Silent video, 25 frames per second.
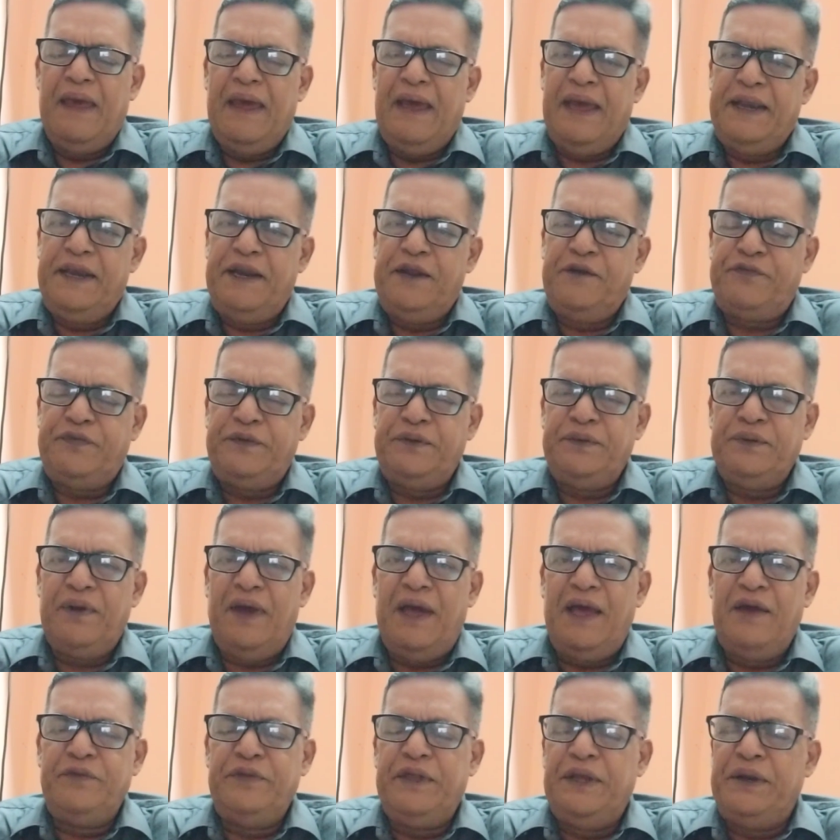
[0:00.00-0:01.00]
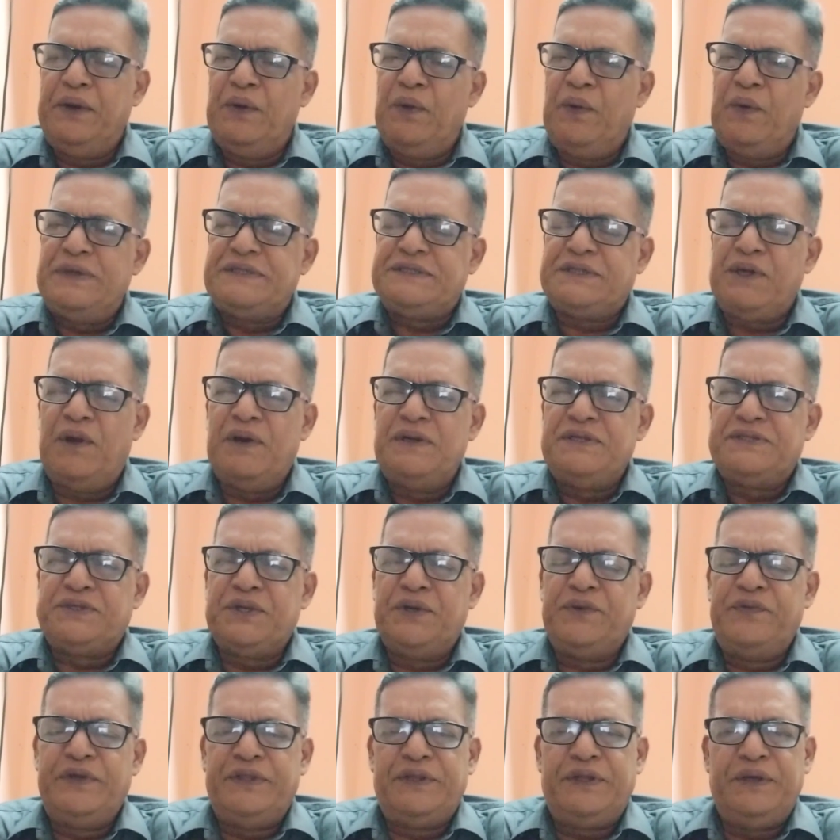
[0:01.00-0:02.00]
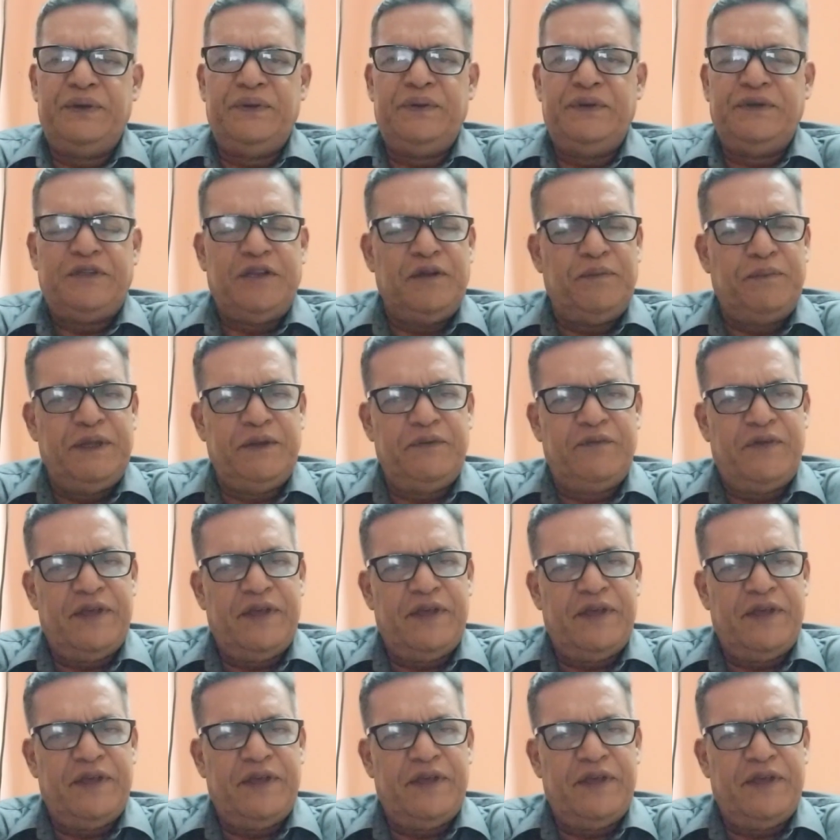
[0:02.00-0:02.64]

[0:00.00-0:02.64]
And if you have the notes also with you, it will be